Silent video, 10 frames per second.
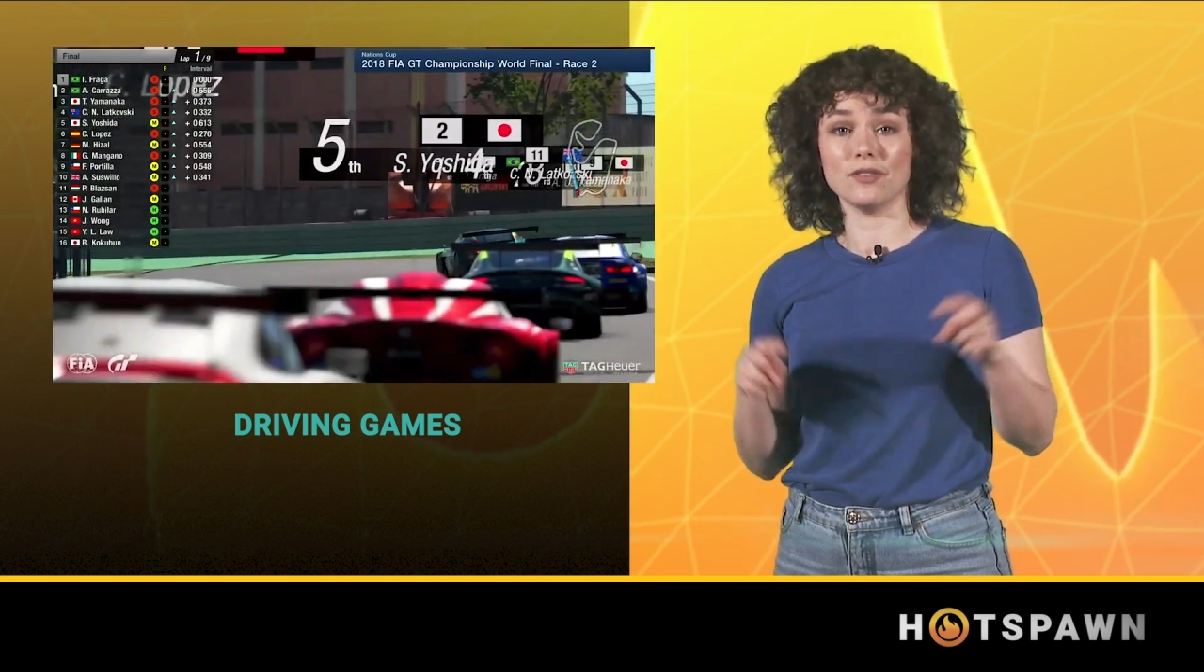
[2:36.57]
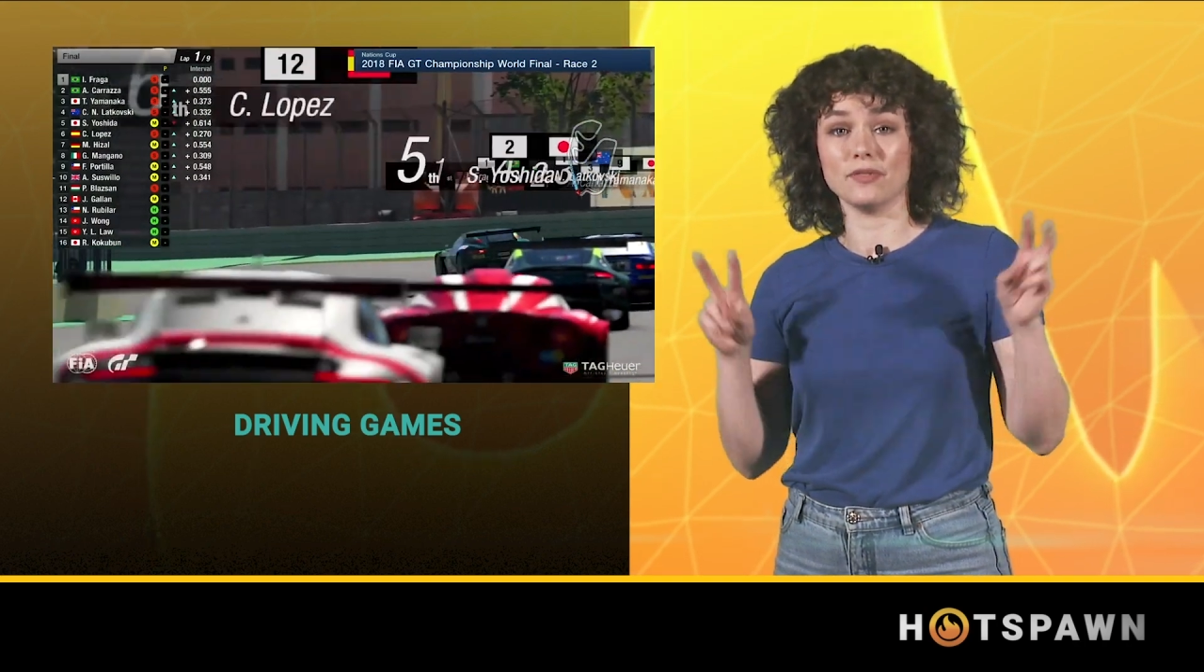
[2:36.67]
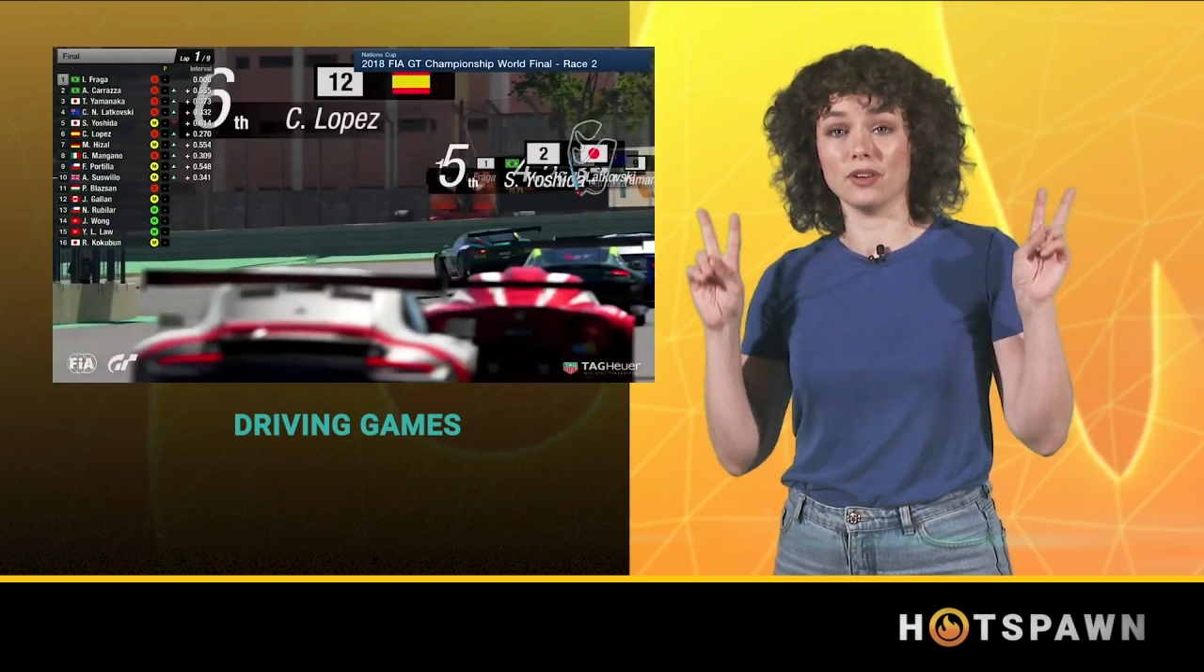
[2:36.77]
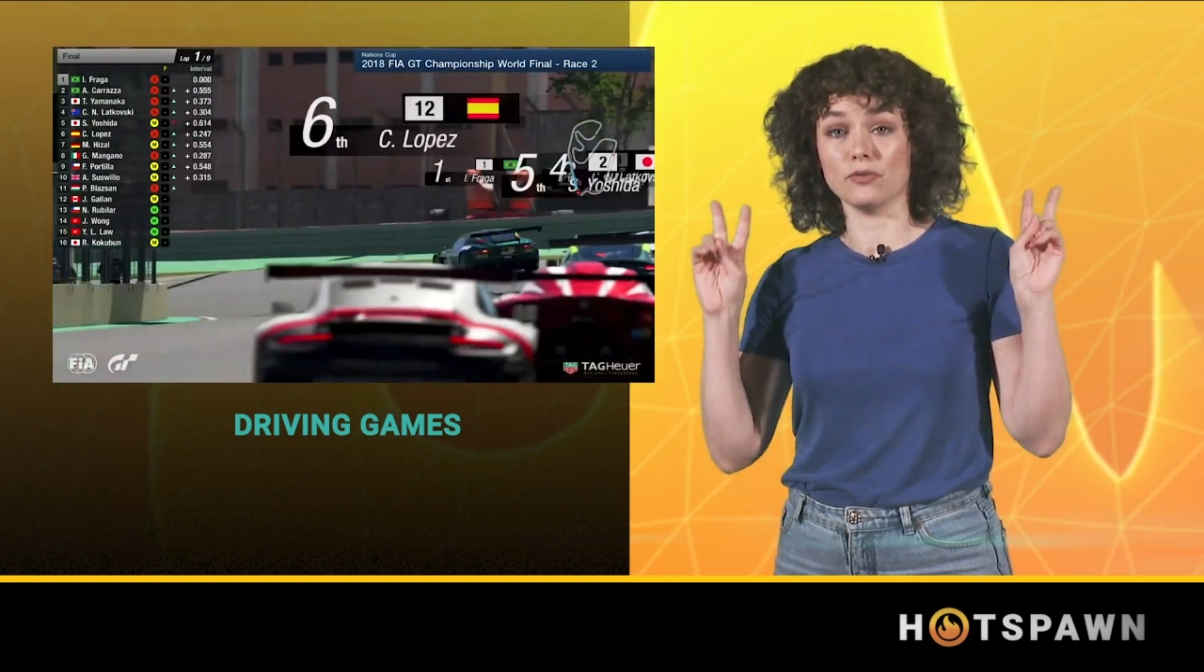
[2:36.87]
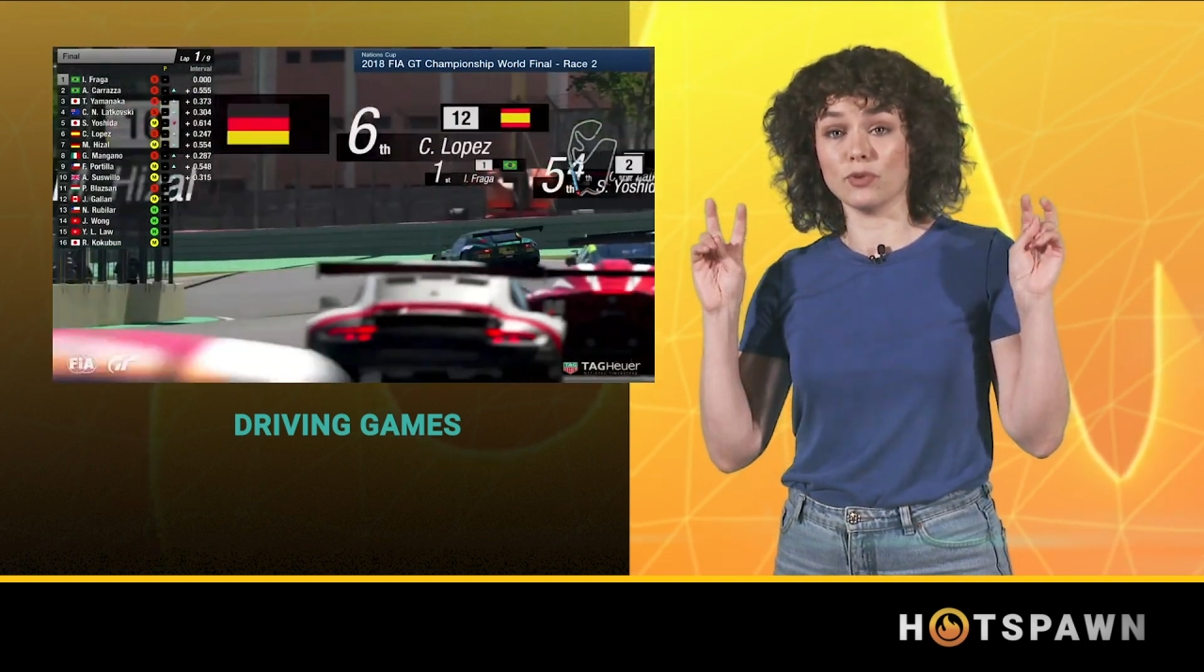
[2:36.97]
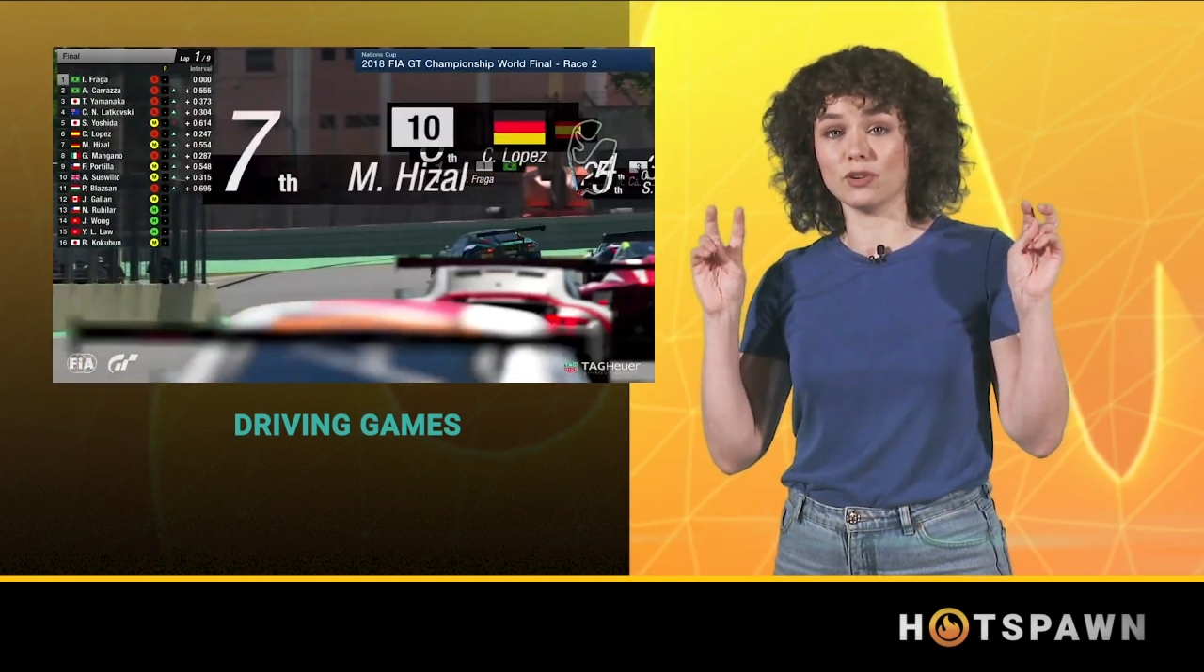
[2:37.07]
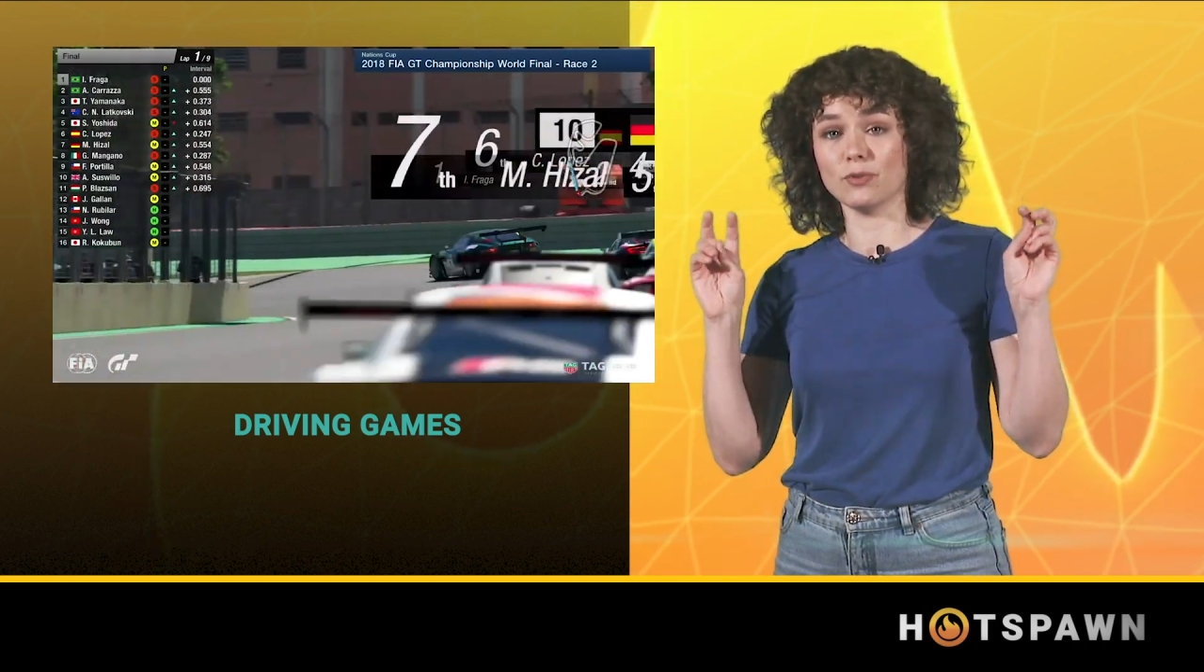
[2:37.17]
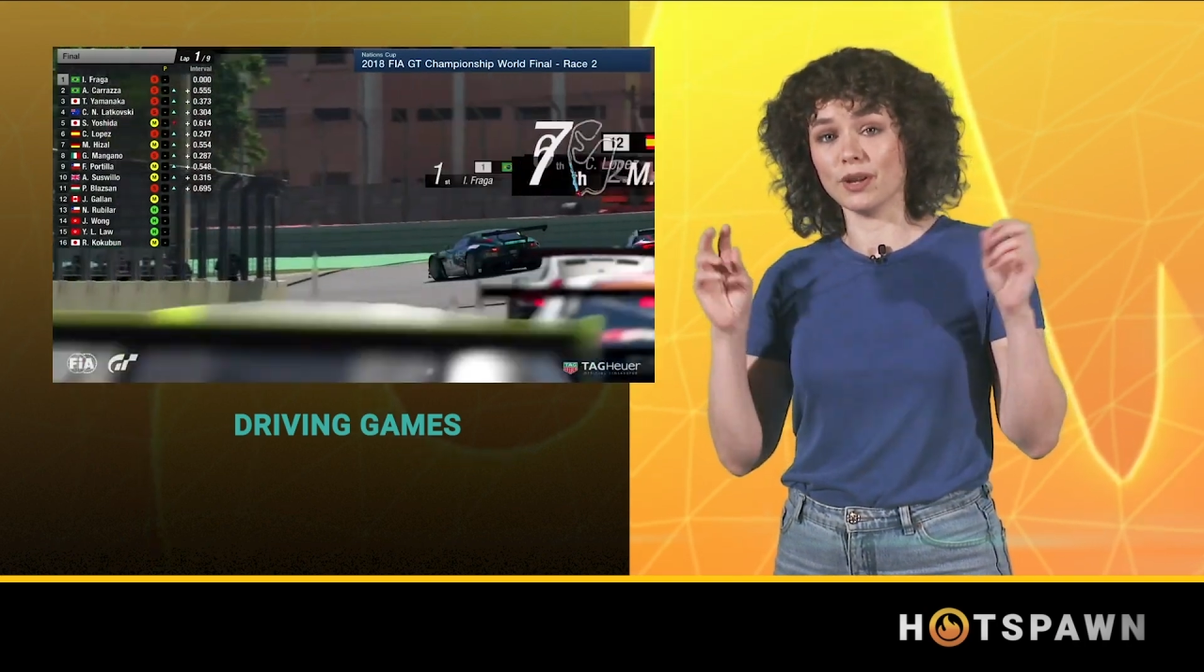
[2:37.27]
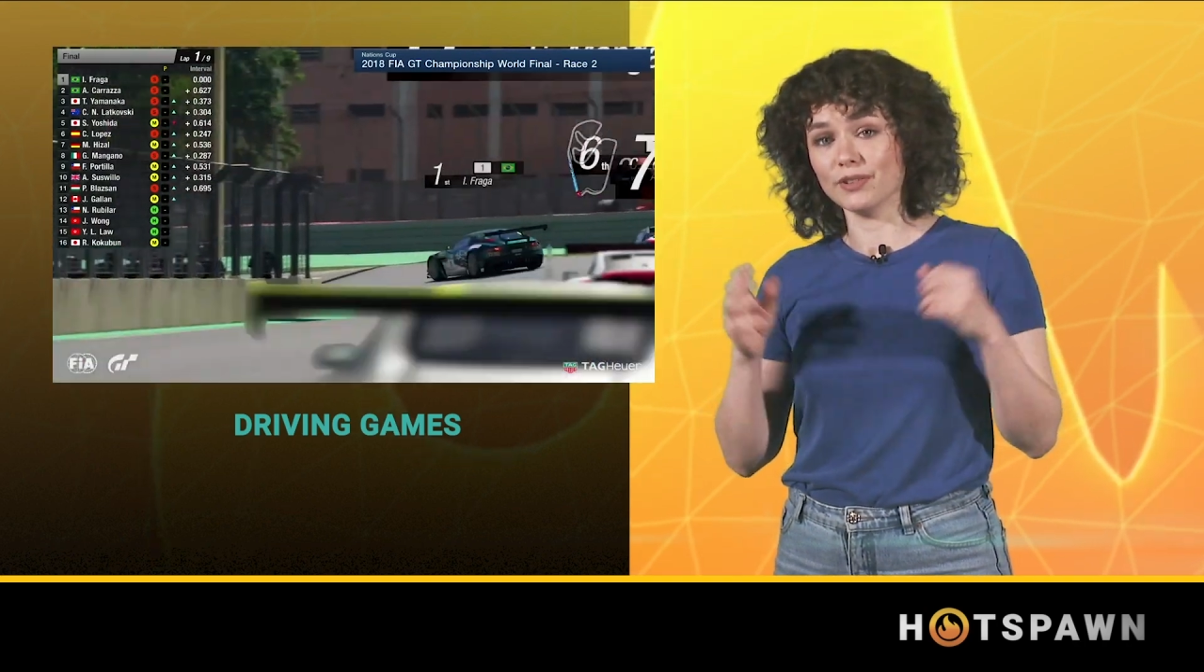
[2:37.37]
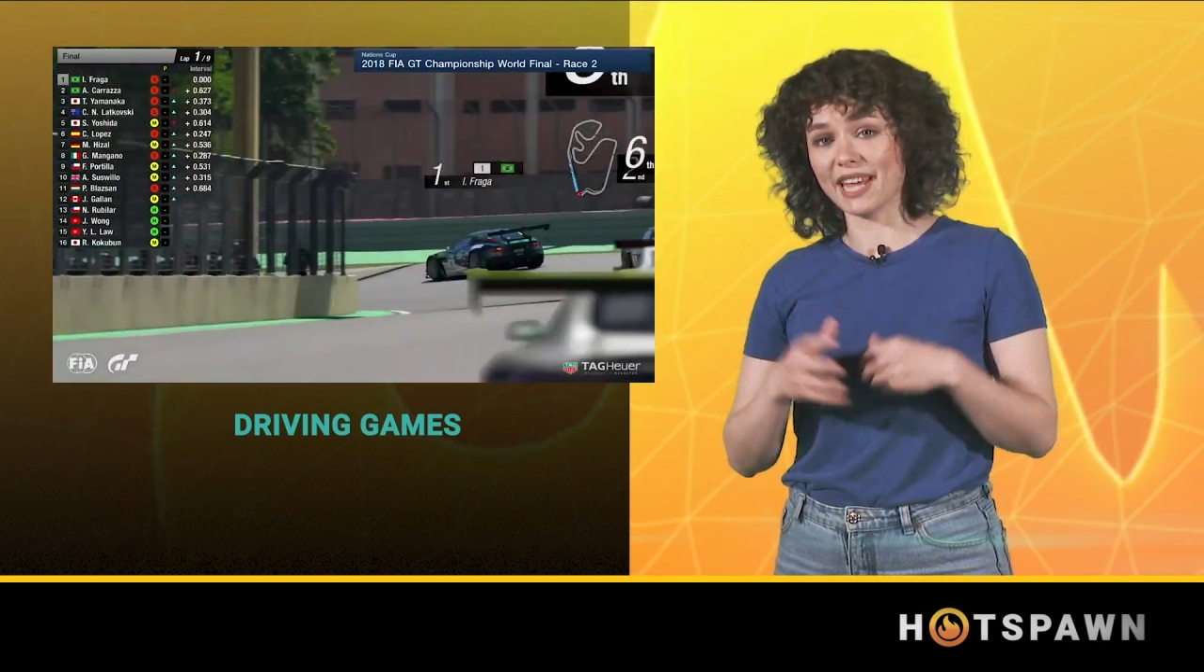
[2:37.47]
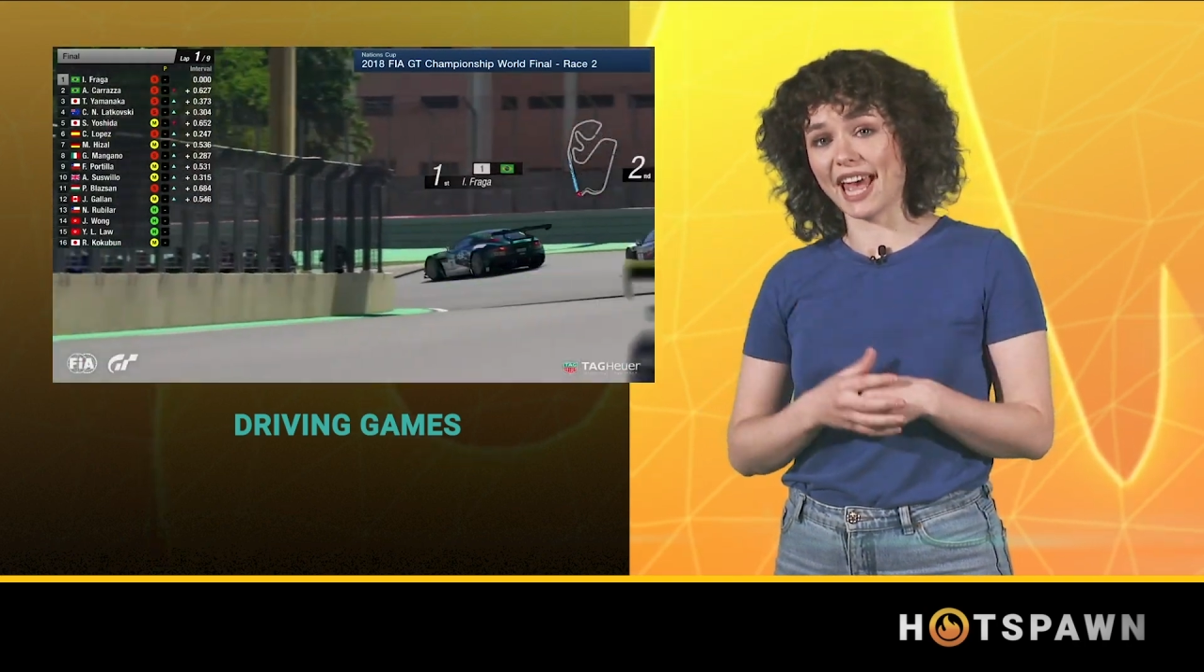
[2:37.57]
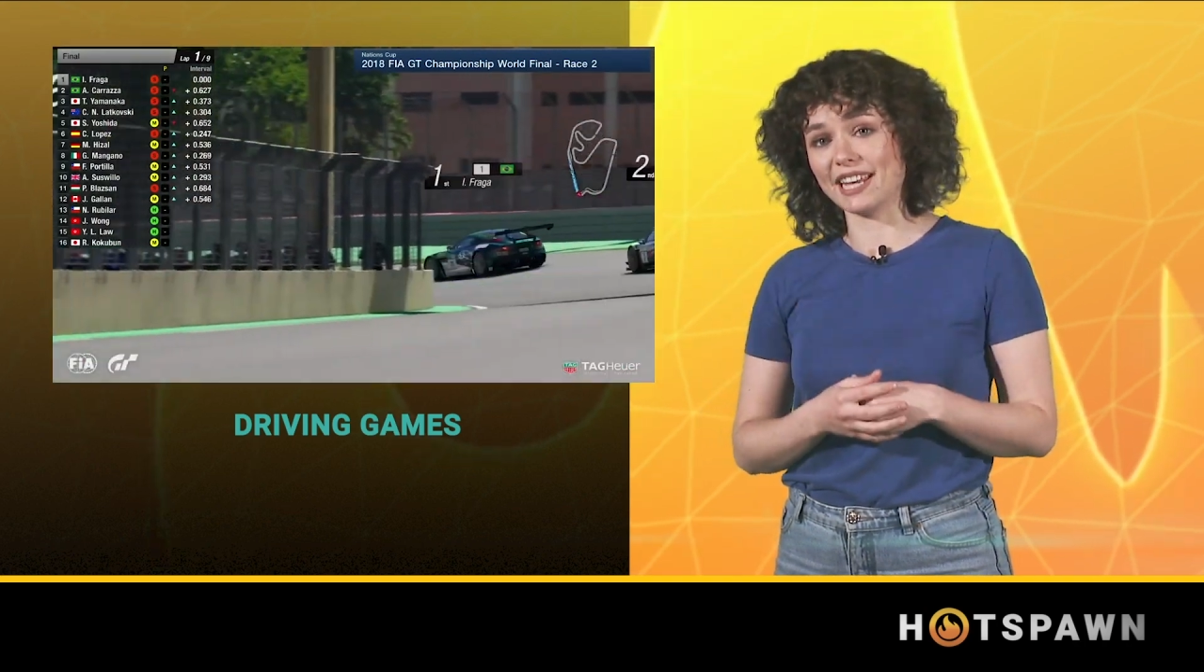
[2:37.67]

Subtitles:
of the real world